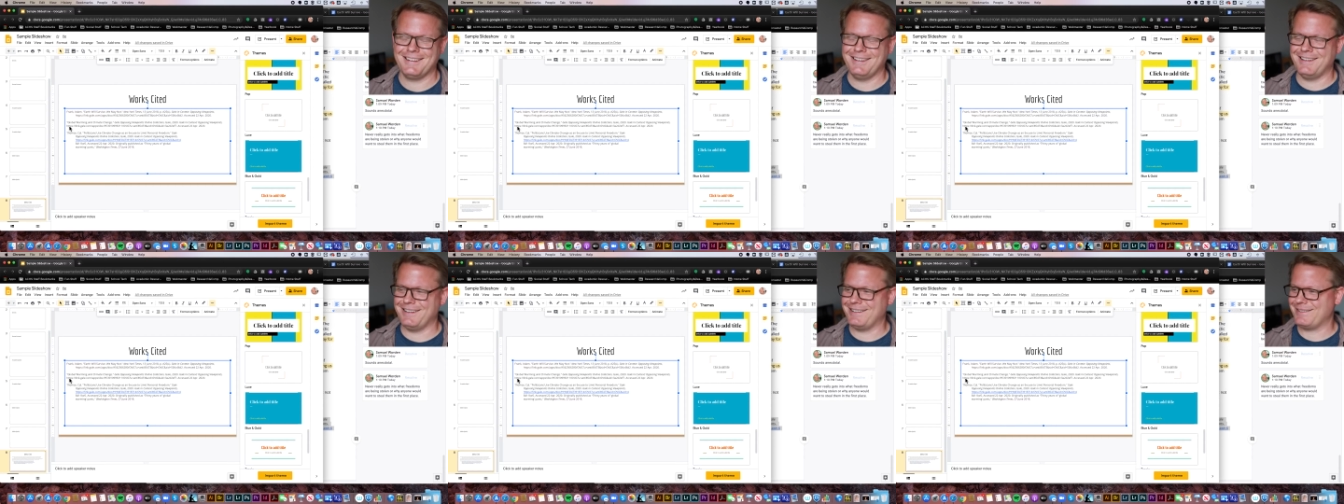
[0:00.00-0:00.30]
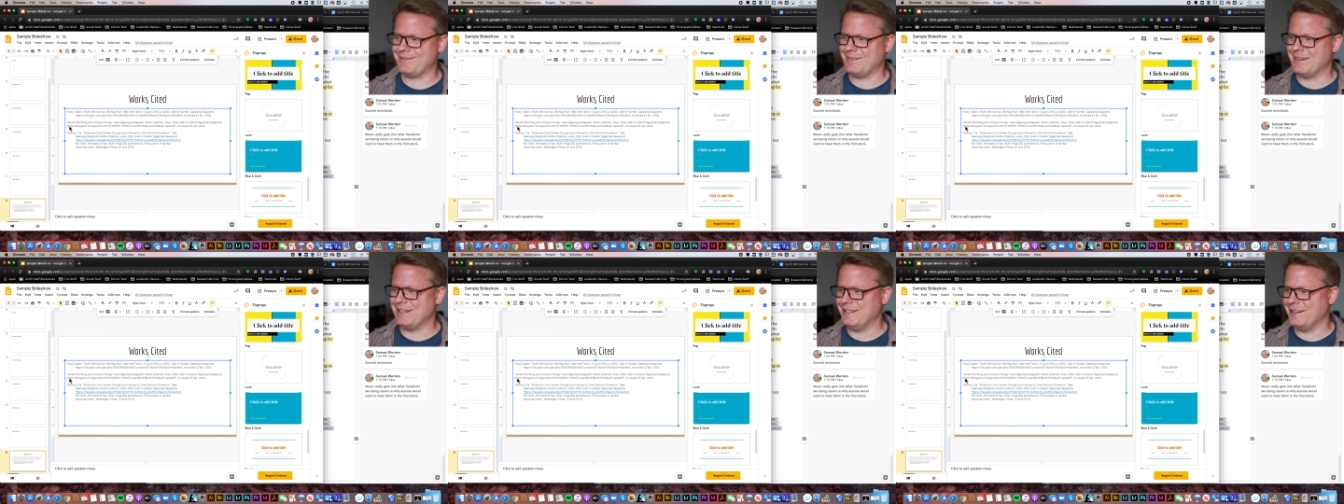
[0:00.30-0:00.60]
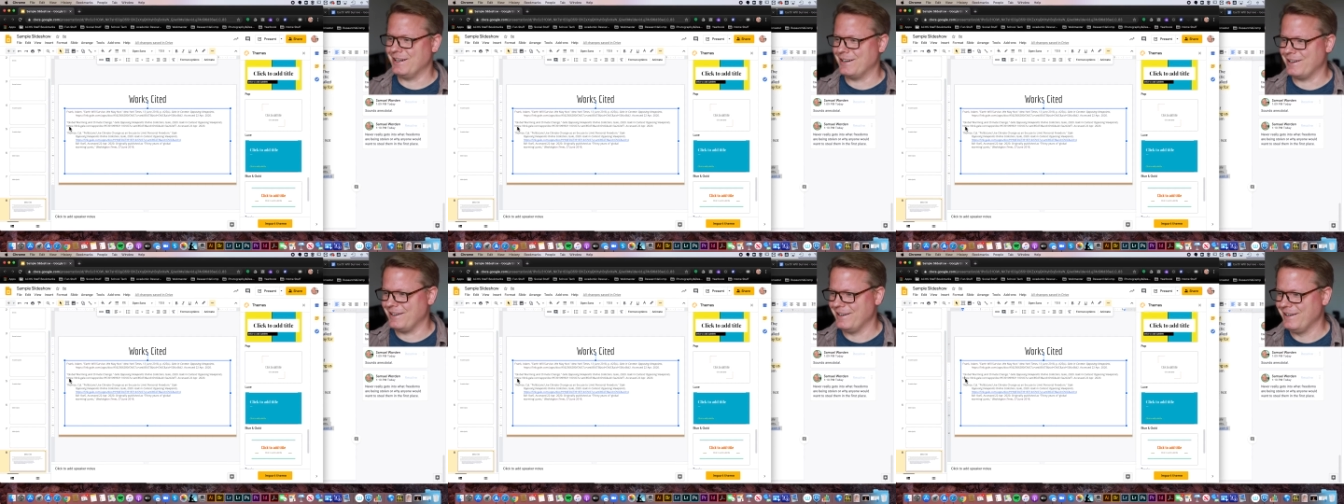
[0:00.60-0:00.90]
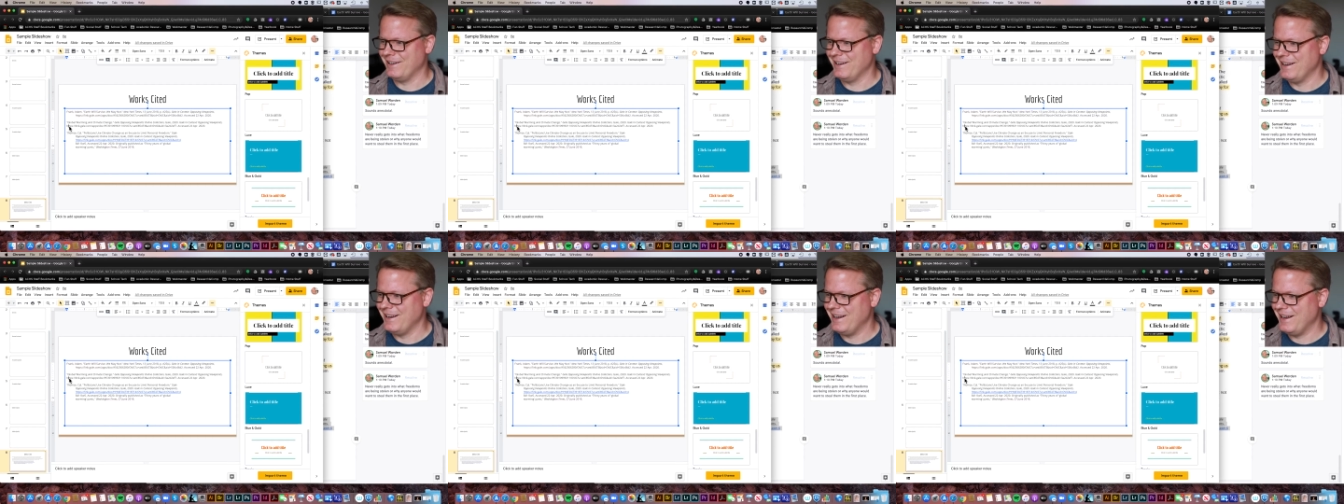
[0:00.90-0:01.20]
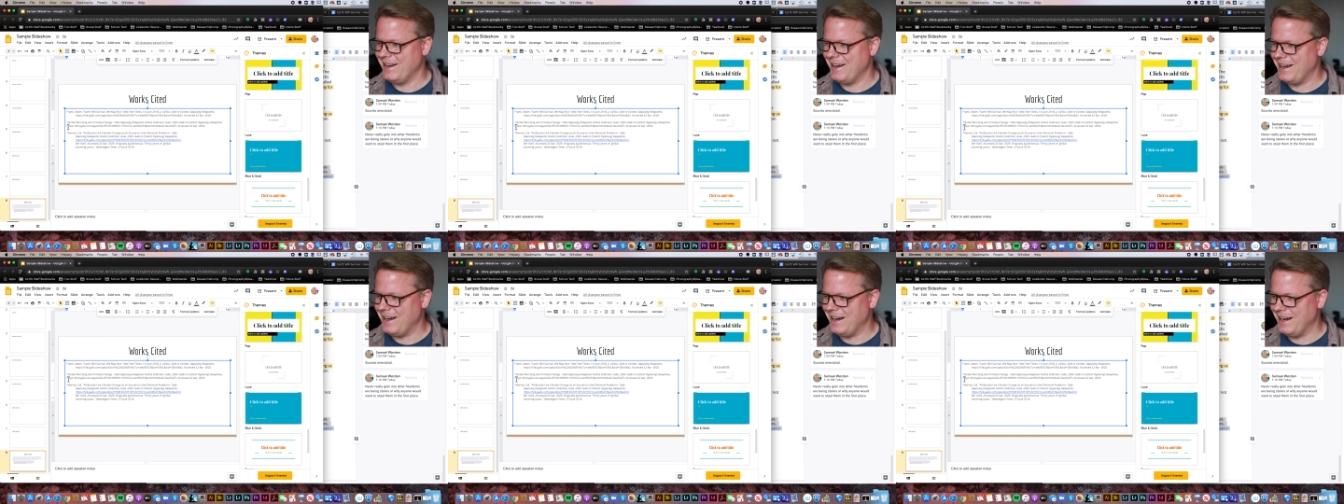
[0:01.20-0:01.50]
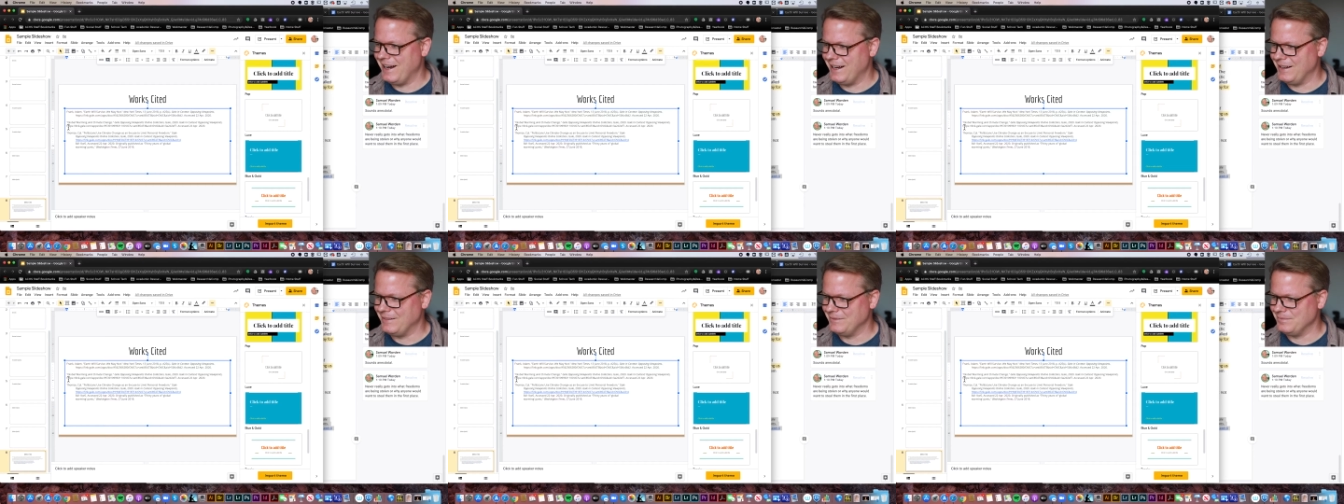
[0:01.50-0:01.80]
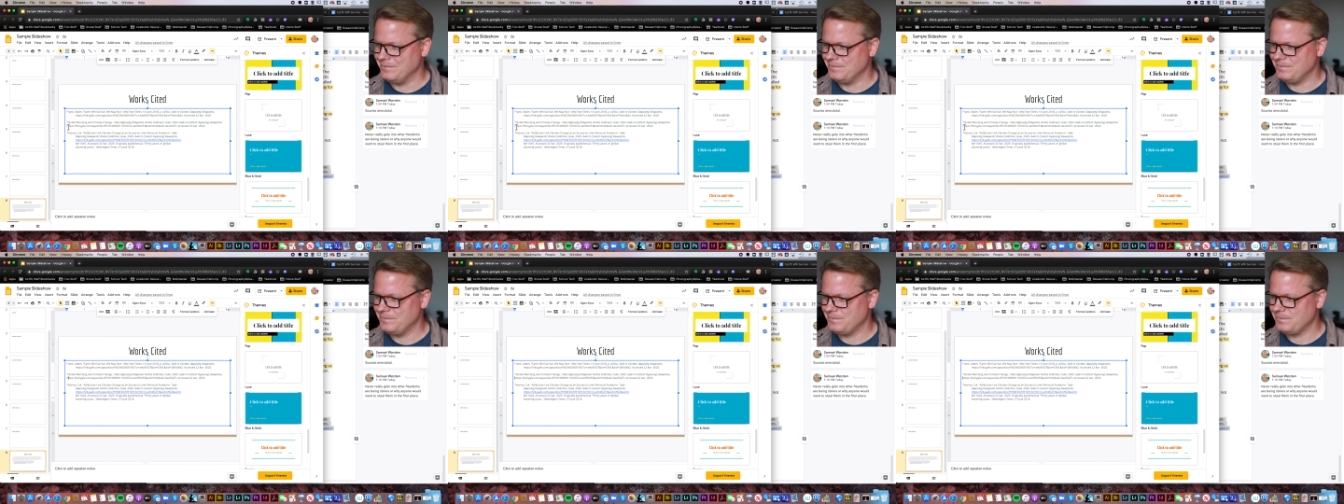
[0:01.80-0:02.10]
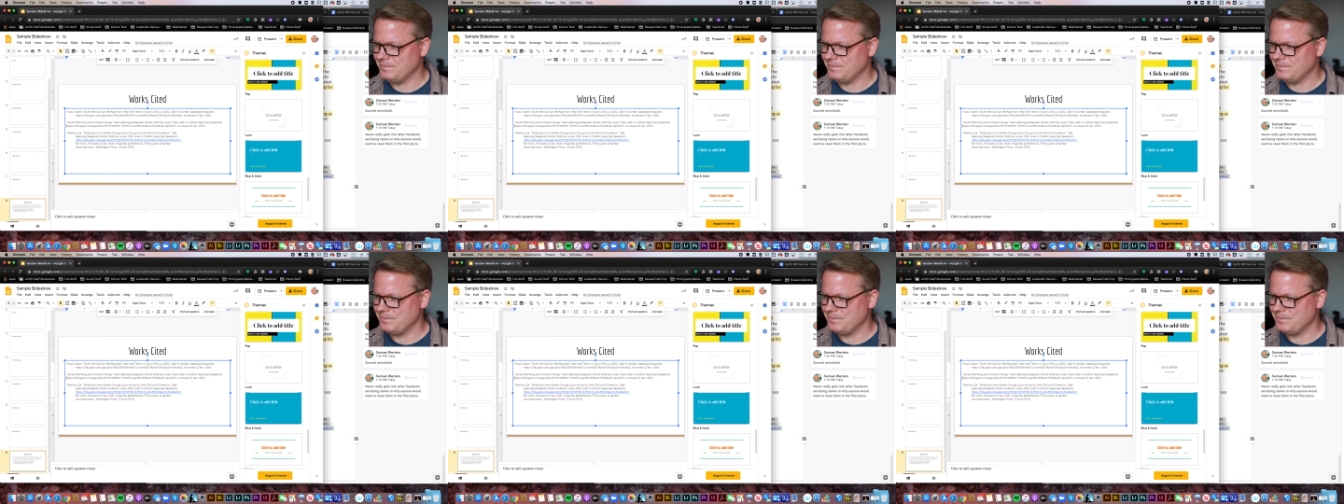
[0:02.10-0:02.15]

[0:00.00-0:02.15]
That's my daughter. And